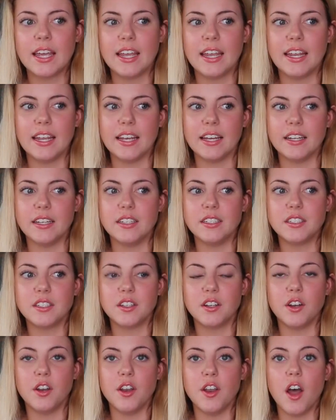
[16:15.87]
and
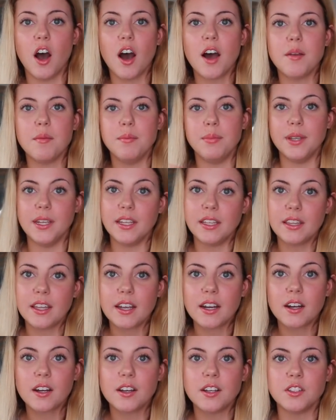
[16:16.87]
not being
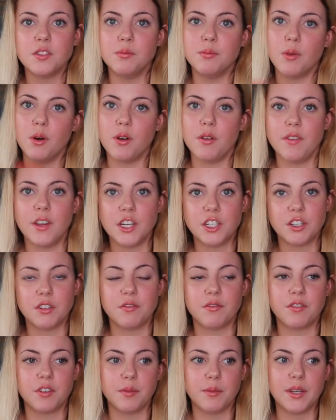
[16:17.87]
there is
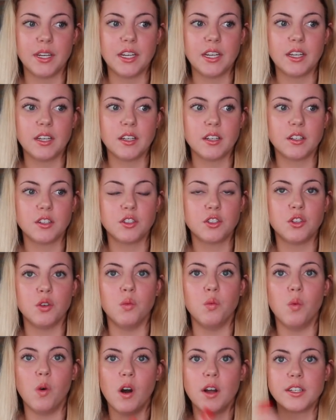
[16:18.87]
motivation for me to
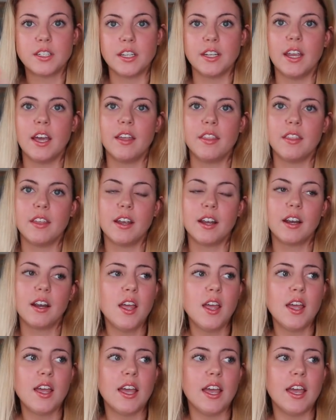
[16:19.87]
want to get there.